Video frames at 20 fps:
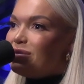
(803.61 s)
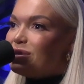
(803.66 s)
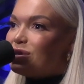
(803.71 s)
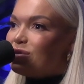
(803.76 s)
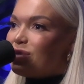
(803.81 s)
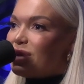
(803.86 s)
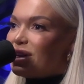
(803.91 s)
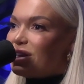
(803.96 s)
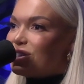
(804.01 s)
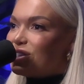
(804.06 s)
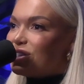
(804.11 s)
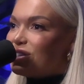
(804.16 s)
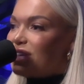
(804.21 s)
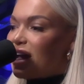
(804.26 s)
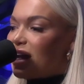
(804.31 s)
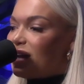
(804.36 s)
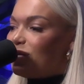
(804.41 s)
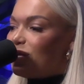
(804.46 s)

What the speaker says: which they were